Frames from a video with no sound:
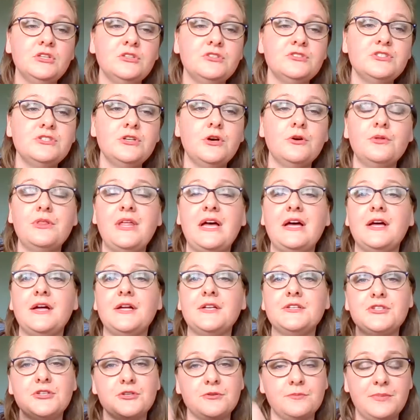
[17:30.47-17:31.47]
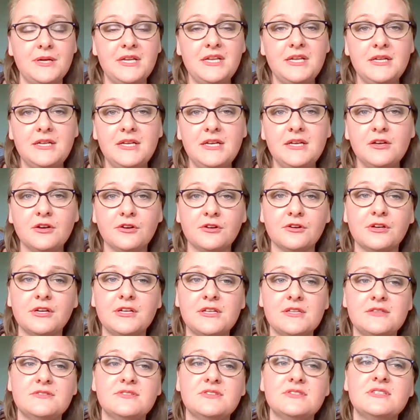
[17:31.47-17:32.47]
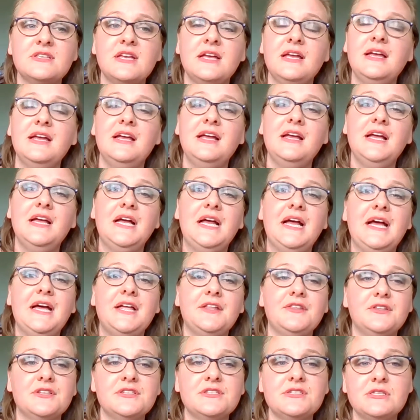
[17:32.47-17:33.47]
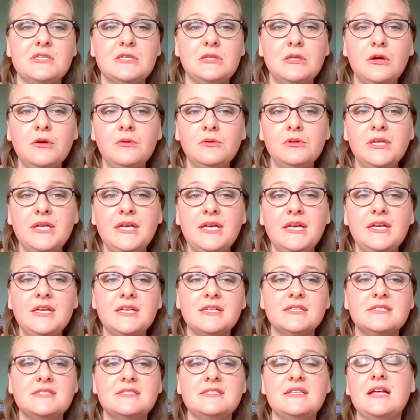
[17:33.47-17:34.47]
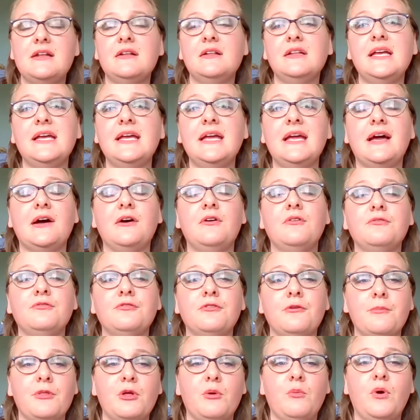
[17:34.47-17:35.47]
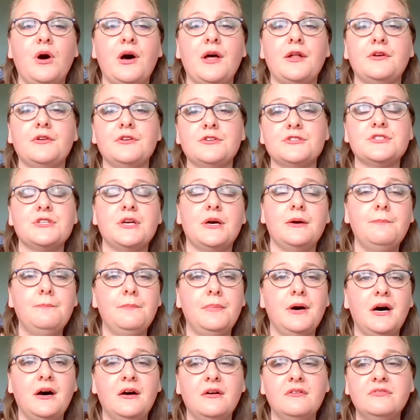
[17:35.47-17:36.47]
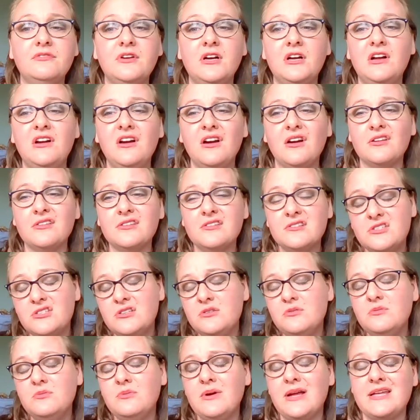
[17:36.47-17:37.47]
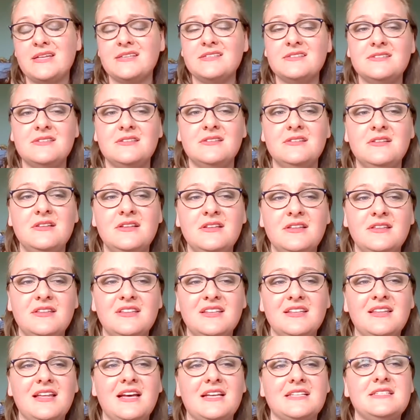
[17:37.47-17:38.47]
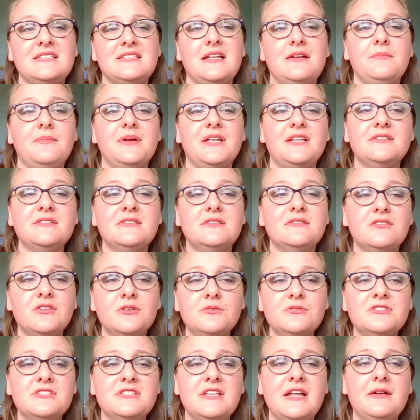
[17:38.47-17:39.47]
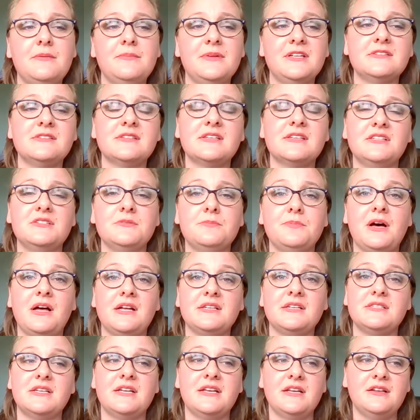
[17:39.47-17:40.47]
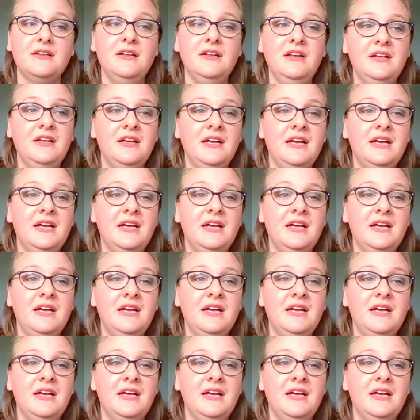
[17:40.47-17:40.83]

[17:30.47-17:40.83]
So that turbidity currents and the slowly settling out from the waters above are the two ways that those sediments get deposited.